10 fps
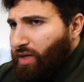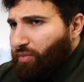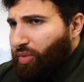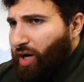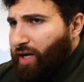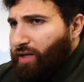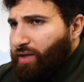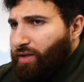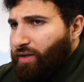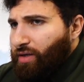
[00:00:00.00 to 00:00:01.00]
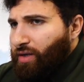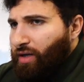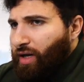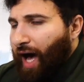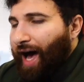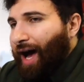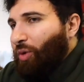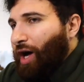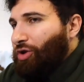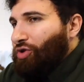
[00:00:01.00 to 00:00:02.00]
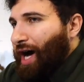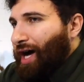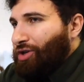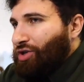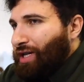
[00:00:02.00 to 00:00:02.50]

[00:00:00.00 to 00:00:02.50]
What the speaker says: But I want you guys,